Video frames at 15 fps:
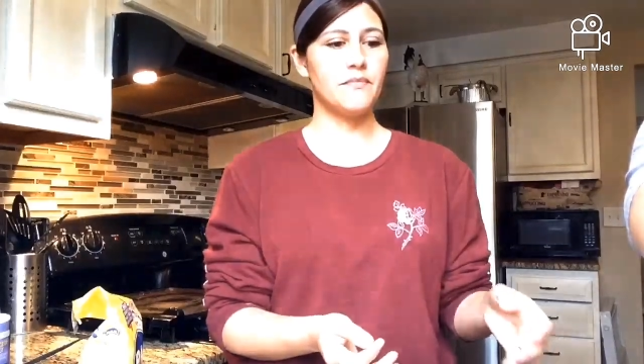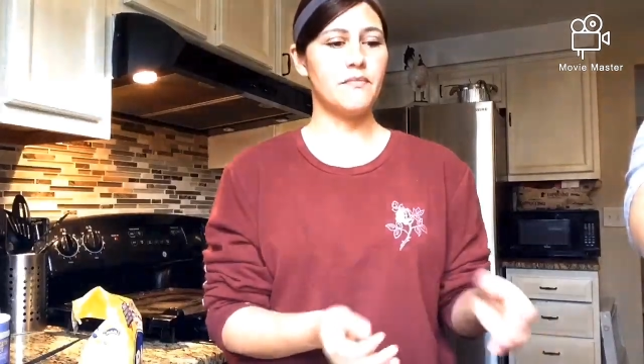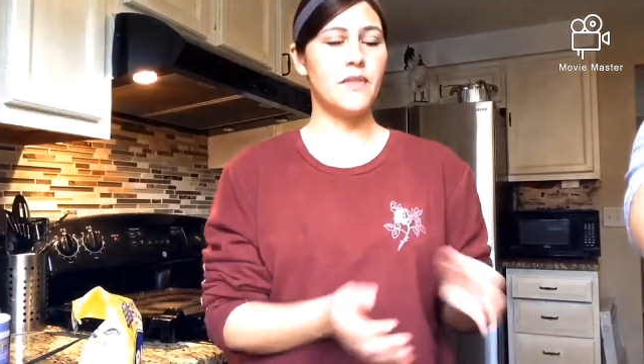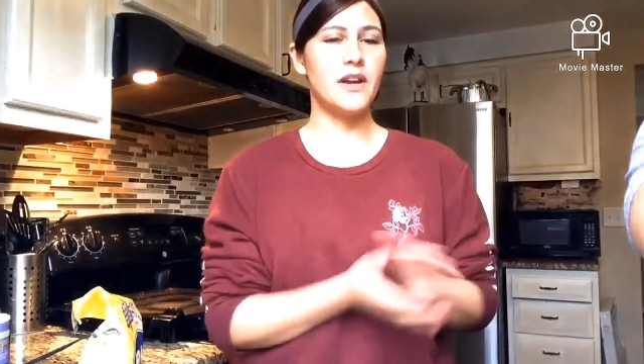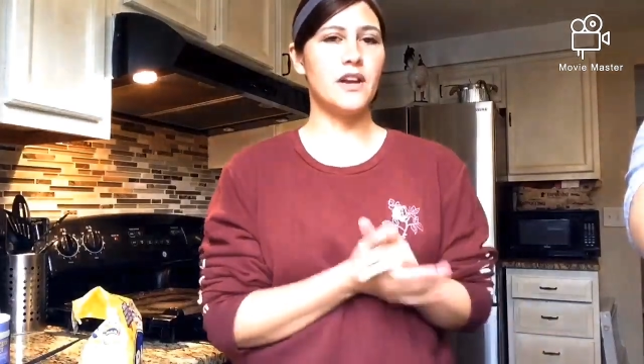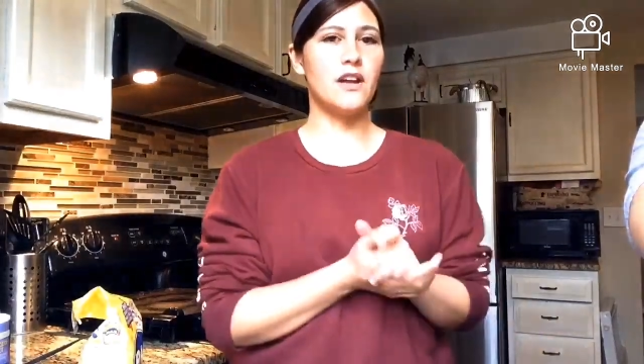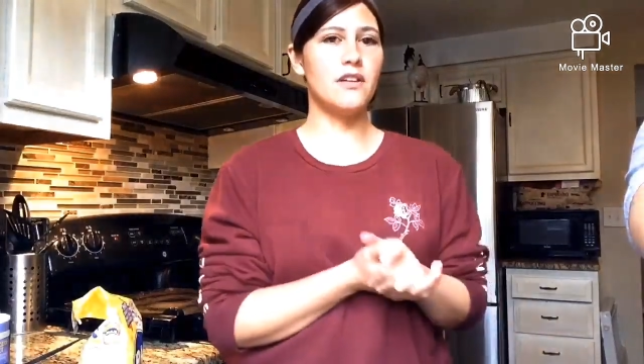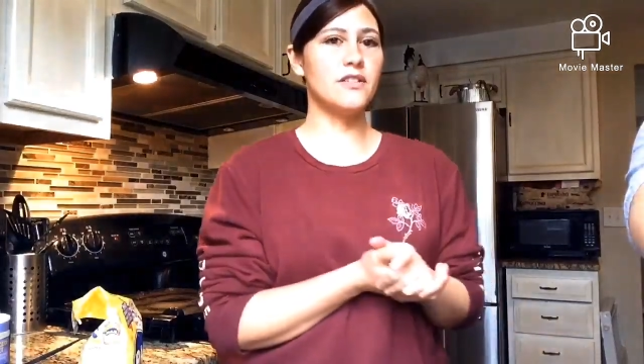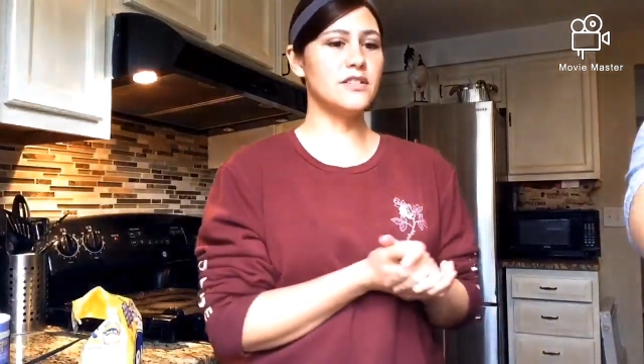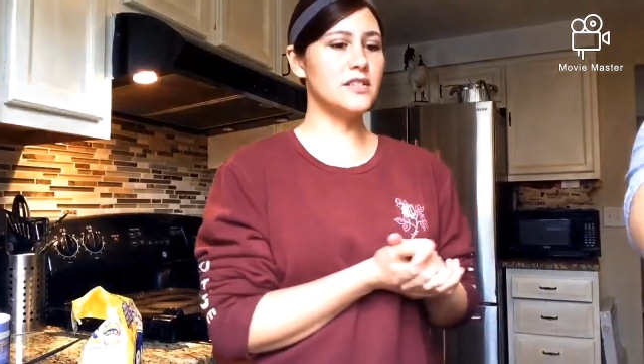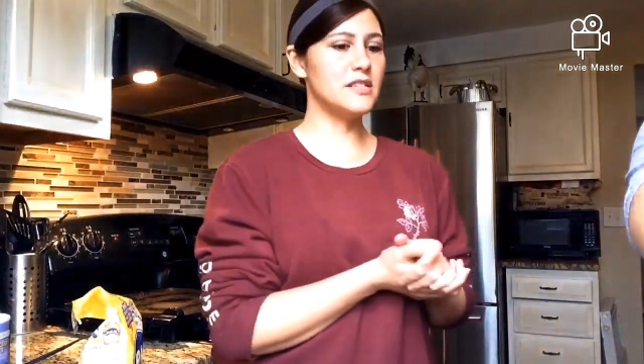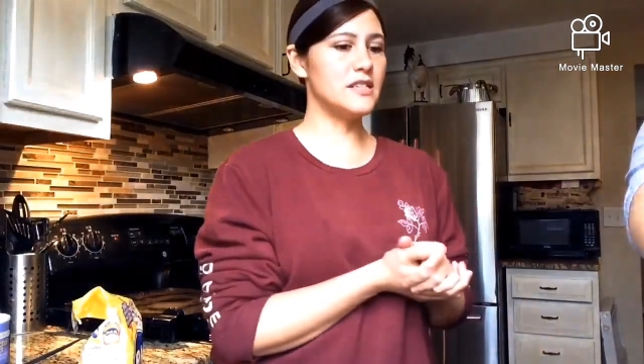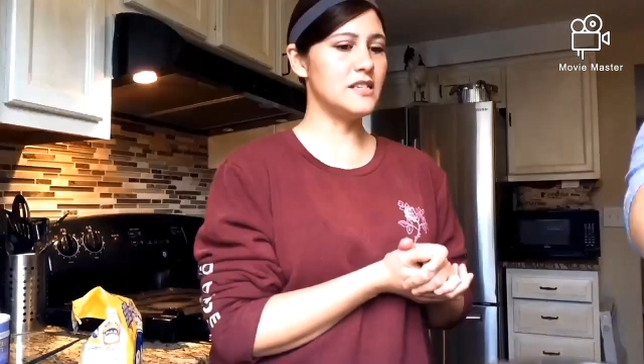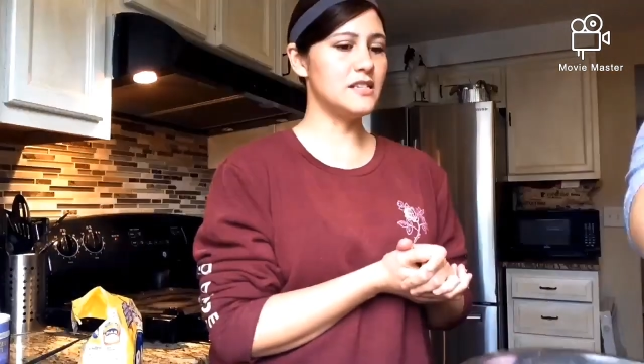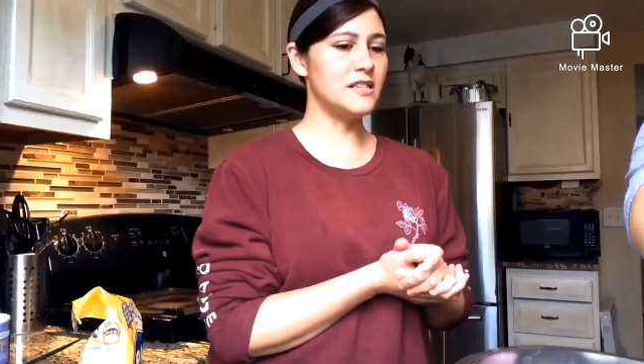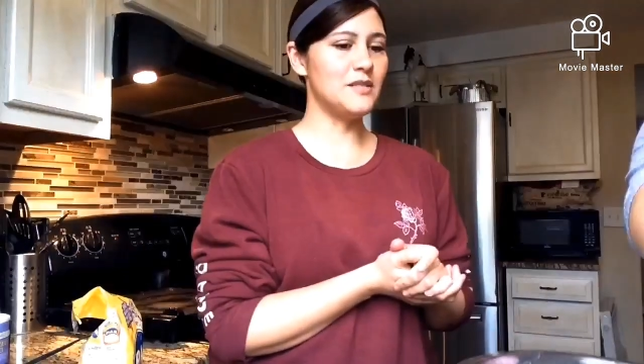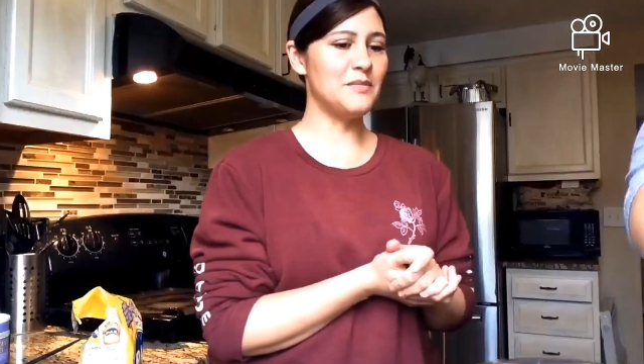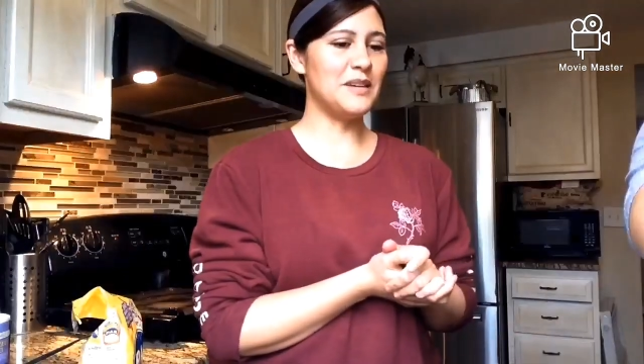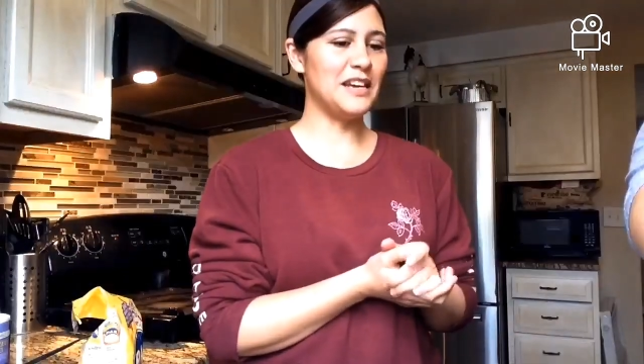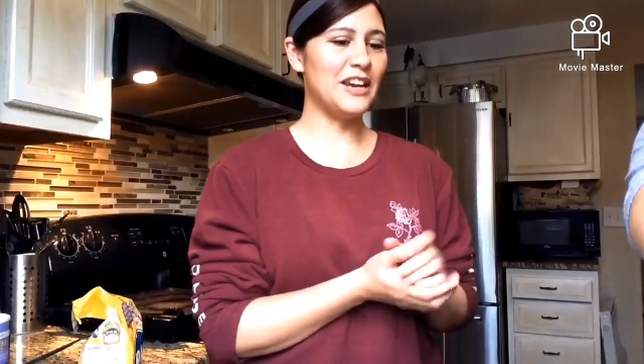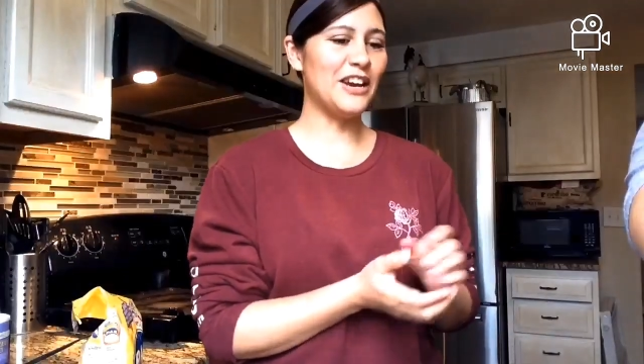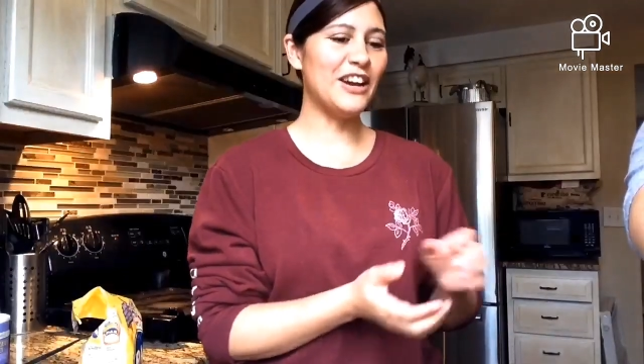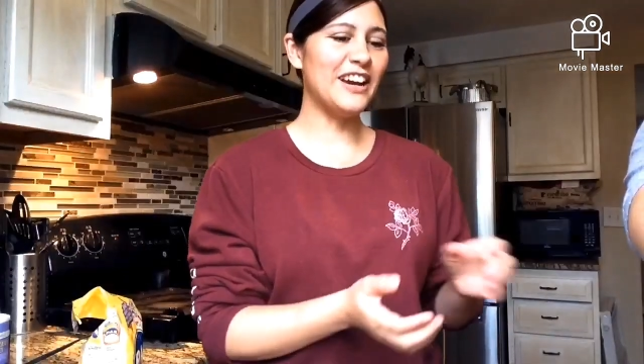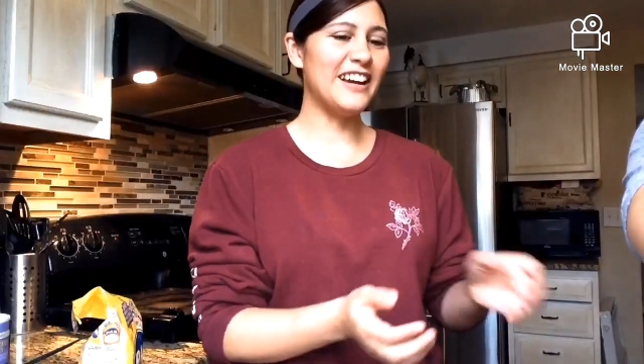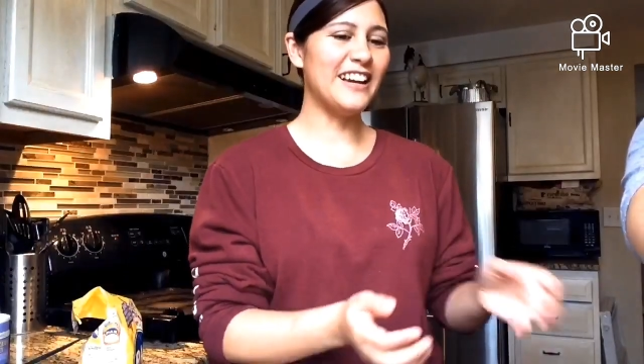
My daughter's assisting me here.